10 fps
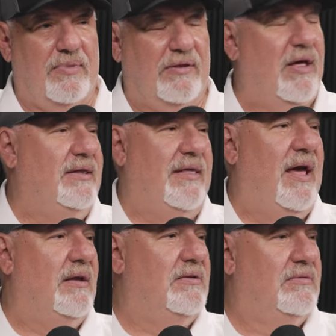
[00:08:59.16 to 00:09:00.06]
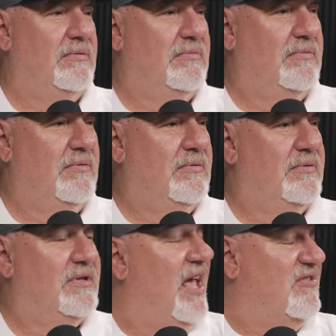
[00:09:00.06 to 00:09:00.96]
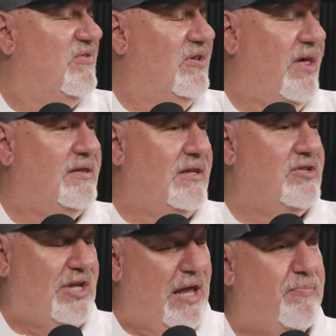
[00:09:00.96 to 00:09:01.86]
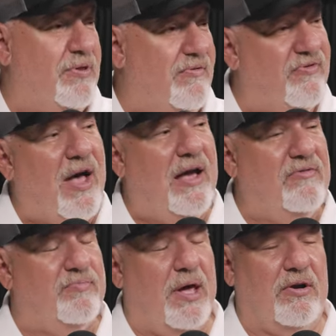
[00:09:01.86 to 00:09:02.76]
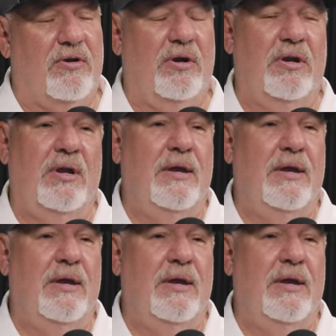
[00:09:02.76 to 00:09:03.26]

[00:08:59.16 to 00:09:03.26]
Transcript: I like that. Really? Yeah. So he liked the shape of the five better.